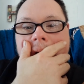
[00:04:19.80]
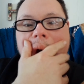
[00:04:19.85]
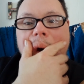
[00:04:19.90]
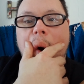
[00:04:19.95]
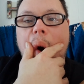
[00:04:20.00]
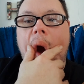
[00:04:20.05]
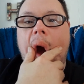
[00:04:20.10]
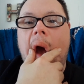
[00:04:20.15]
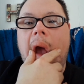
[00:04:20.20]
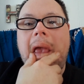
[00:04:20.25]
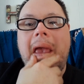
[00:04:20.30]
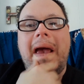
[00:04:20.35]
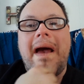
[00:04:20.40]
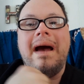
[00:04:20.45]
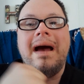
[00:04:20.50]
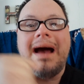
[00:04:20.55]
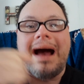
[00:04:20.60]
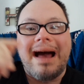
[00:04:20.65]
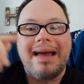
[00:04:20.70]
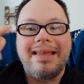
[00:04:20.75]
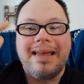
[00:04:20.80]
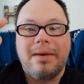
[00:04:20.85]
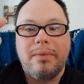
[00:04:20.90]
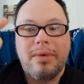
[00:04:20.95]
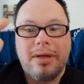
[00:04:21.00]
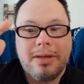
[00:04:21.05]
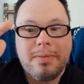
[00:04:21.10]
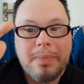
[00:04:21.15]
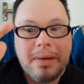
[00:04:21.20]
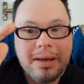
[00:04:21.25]
Well, yeah, I never
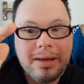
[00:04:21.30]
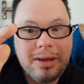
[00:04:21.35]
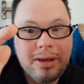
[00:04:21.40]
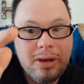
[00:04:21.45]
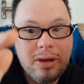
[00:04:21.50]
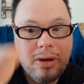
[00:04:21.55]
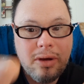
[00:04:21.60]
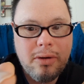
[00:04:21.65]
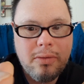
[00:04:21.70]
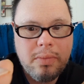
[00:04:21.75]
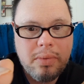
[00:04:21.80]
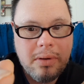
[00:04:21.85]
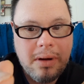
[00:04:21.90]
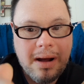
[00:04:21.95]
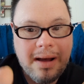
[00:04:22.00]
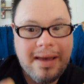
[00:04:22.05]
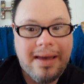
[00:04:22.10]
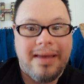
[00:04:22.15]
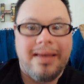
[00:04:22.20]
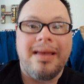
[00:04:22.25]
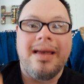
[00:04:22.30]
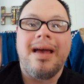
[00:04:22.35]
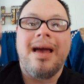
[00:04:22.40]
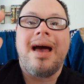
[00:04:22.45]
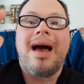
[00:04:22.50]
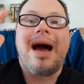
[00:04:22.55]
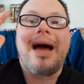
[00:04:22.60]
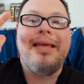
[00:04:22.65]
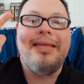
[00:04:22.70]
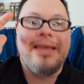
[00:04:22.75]
respect you, Brian.
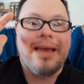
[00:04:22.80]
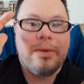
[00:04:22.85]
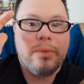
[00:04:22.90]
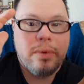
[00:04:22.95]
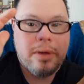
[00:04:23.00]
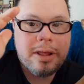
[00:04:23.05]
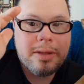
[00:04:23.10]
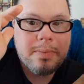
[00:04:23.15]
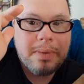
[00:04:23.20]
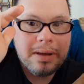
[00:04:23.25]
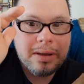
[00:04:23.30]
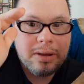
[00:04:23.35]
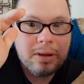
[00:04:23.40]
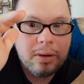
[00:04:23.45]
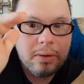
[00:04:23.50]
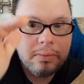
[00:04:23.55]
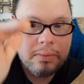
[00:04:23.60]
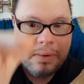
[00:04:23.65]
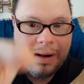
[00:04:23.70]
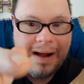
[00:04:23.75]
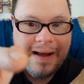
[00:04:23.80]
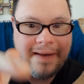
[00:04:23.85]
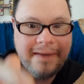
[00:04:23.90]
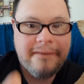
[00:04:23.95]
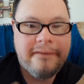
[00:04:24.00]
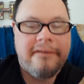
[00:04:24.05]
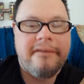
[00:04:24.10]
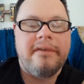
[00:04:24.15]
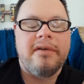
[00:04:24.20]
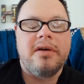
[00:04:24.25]
I never respect your
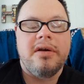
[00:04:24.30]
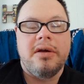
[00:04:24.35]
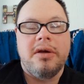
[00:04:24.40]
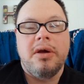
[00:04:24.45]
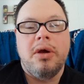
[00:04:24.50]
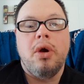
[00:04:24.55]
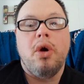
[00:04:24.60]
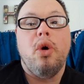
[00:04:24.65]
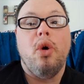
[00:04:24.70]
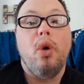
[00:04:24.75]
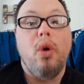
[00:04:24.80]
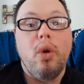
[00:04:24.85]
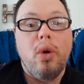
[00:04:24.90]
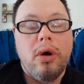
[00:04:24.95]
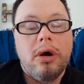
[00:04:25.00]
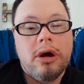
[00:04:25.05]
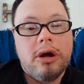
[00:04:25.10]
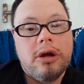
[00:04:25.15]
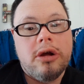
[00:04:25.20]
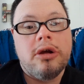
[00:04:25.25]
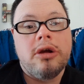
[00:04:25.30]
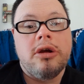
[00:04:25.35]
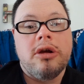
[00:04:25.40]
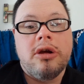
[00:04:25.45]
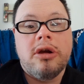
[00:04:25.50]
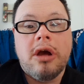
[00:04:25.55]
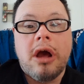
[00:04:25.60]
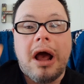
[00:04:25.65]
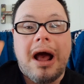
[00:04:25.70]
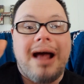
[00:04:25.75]
wife, or
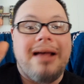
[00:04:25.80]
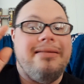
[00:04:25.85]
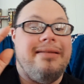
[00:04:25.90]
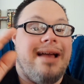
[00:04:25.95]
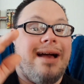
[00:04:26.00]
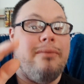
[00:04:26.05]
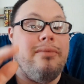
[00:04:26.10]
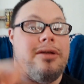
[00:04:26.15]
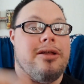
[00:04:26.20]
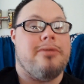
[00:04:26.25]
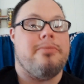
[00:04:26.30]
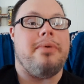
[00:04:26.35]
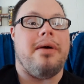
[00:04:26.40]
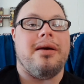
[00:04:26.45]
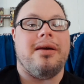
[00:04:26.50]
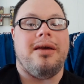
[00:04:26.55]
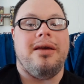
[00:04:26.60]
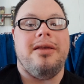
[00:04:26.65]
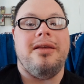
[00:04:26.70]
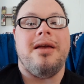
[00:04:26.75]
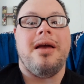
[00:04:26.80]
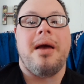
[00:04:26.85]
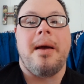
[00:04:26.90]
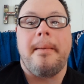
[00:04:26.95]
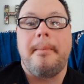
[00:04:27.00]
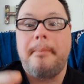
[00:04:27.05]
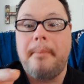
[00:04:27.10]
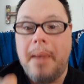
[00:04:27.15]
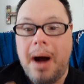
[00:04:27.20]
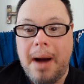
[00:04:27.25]
I'm not respecting
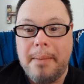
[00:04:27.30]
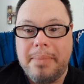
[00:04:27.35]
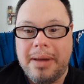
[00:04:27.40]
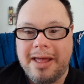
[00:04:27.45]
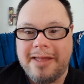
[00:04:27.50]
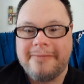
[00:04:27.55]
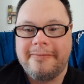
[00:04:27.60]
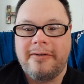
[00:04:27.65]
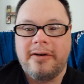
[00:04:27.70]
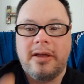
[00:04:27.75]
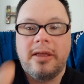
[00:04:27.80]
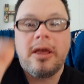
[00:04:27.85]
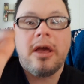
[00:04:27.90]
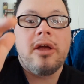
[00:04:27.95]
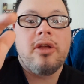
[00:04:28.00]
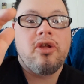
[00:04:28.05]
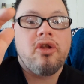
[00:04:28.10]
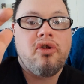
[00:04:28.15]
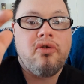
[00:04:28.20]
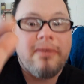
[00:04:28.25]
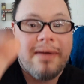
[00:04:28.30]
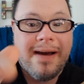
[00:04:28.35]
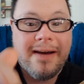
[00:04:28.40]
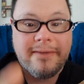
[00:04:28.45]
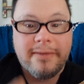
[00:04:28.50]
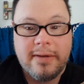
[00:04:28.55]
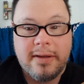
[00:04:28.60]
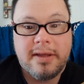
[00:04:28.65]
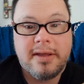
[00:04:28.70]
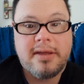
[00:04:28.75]
my best friend,
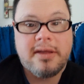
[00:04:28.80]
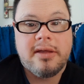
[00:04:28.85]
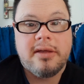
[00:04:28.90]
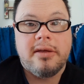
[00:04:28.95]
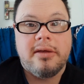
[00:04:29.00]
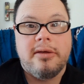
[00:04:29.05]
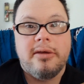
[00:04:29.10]
Travis.